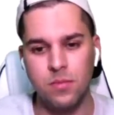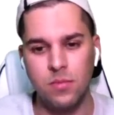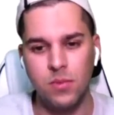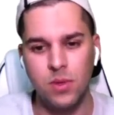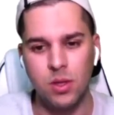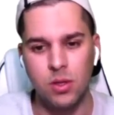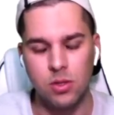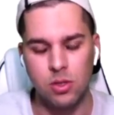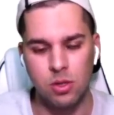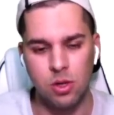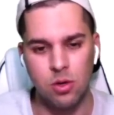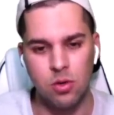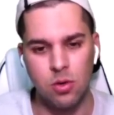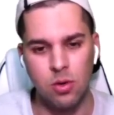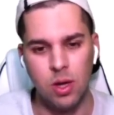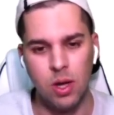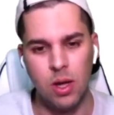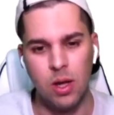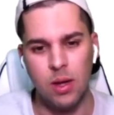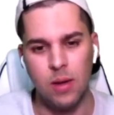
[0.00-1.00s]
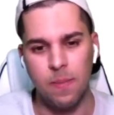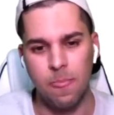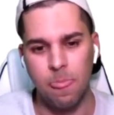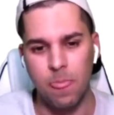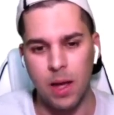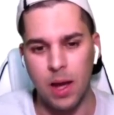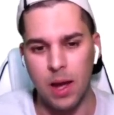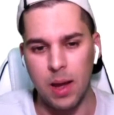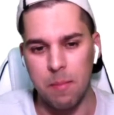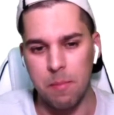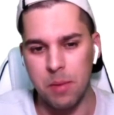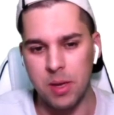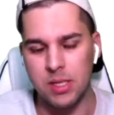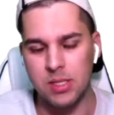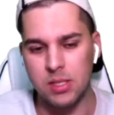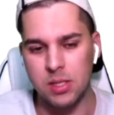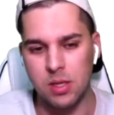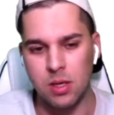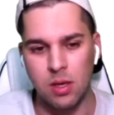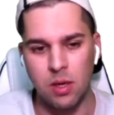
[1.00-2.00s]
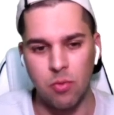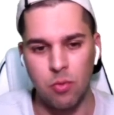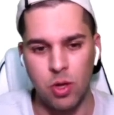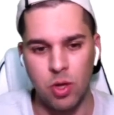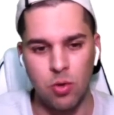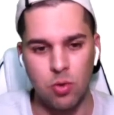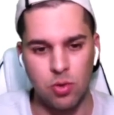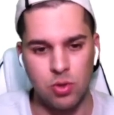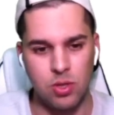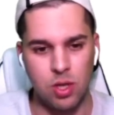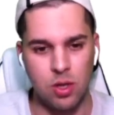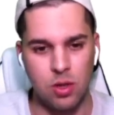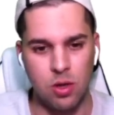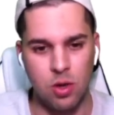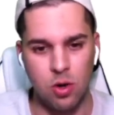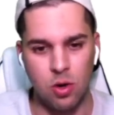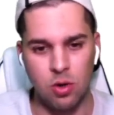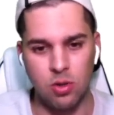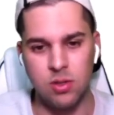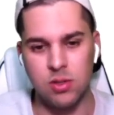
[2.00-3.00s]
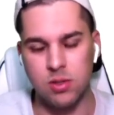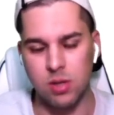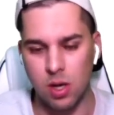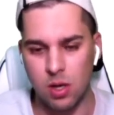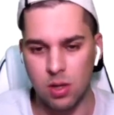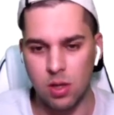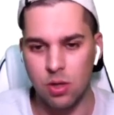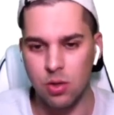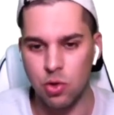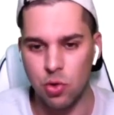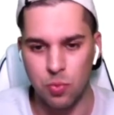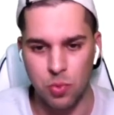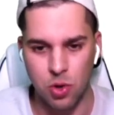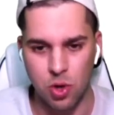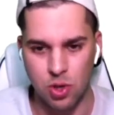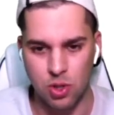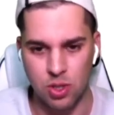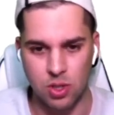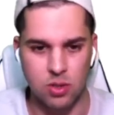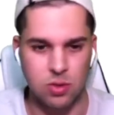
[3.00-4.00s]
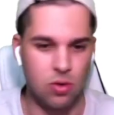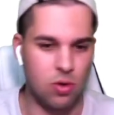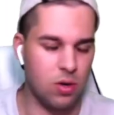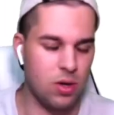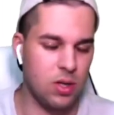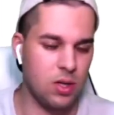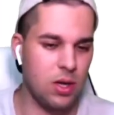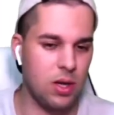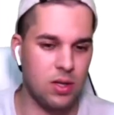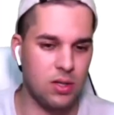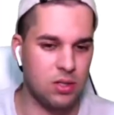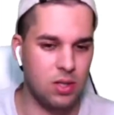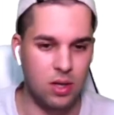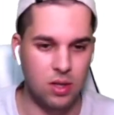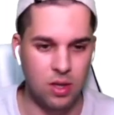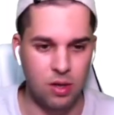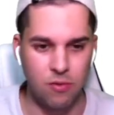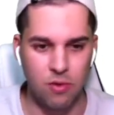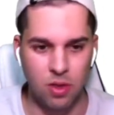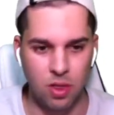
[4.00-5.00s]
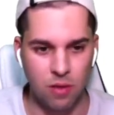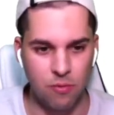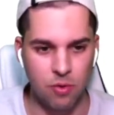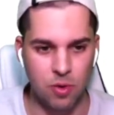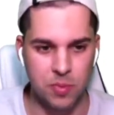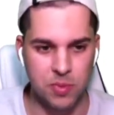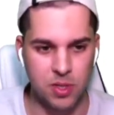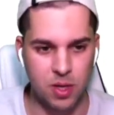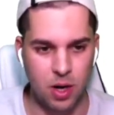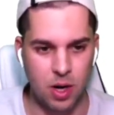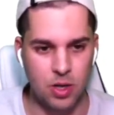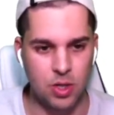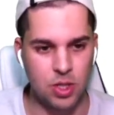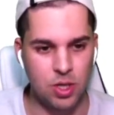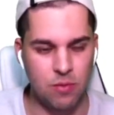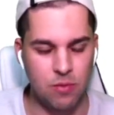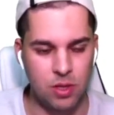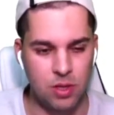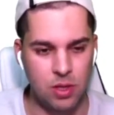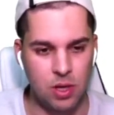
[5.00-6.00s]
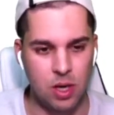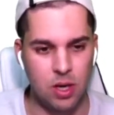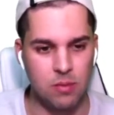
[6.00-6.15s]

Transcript: So I basically reuse that code starting new projects. So I'm not gonna start everything from scratch every time.